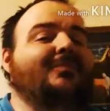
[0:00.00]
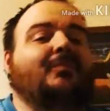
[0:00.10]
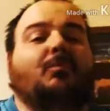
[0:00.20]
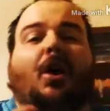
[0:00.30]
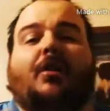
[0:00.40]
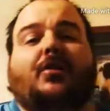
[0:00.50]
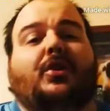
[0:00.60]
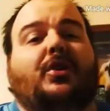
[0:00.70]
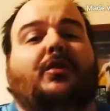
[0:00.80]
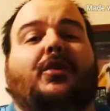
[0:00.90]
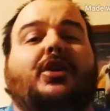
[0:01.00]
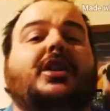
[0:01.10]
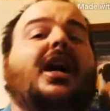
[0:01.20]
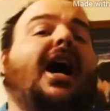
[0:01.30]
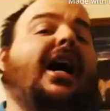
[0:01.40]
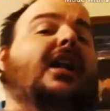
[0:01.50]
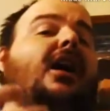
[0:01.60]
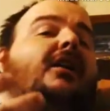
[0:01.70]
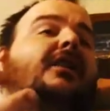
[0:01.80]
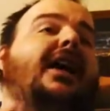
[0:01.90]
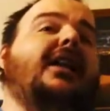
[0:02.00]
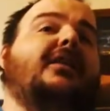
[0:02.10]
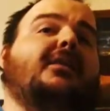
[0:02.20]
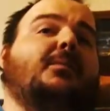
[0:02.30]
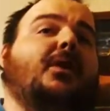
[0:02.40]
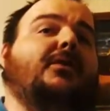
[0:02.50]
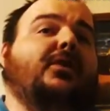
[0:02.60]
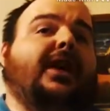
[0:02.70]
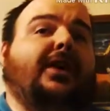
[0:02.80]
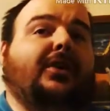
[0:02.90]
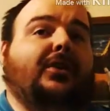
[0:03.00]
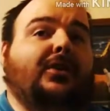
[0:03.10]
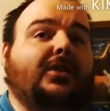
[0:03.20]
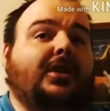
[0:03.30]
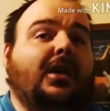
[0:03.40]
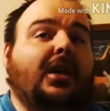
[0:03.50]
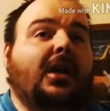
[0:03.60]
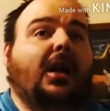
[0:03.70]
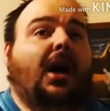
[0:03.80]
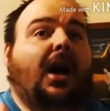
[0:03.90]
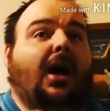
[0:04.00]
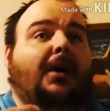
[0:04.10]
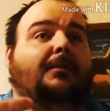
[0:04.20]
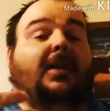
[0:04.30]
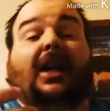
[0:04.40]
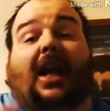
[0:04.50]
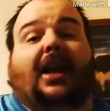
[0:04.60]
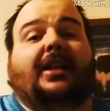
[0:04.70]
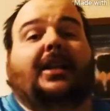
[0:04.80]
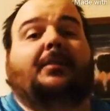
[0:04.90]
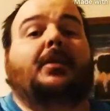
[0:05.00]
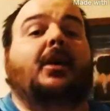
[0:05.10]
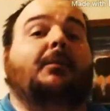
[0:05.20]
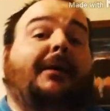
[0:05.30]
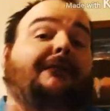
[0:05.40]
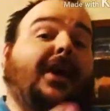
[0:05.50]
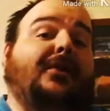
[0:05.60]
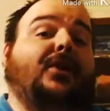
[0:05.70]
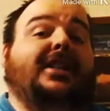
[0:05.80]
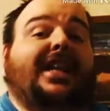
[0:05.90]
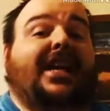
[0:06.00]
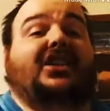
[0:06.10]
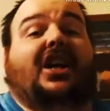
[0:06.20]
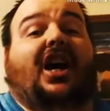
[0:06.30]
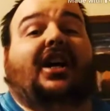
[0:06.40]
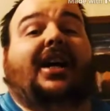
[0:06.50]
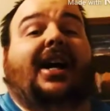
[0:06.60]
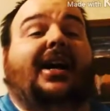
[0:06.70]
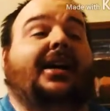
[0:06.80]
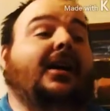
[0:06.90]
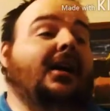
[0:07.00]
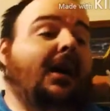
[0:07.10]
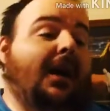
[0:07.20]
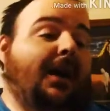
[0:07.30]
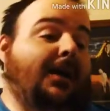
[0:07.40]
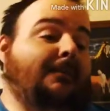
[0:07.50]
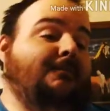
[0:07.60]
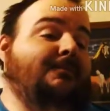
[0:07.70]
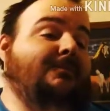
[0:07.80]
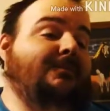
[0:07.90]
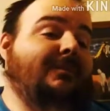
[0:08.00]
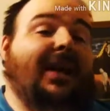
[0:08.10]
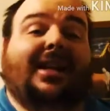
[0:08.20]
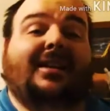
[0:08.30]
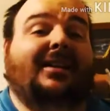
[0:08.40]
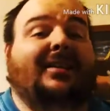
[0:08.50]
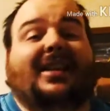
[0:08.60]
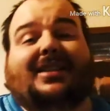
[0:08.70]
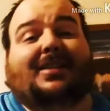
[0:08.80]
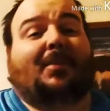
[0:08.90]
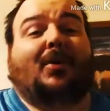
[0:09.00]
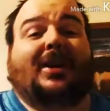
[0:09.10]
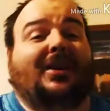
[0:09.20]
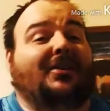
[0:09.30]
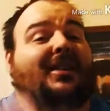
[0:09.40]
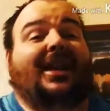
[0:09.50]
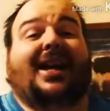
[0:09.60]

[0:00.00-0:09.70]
Marvel universe. I love the Marvel characters. A lot of them. My favorite is actually Hawkeye. It's a bow and arrow thing.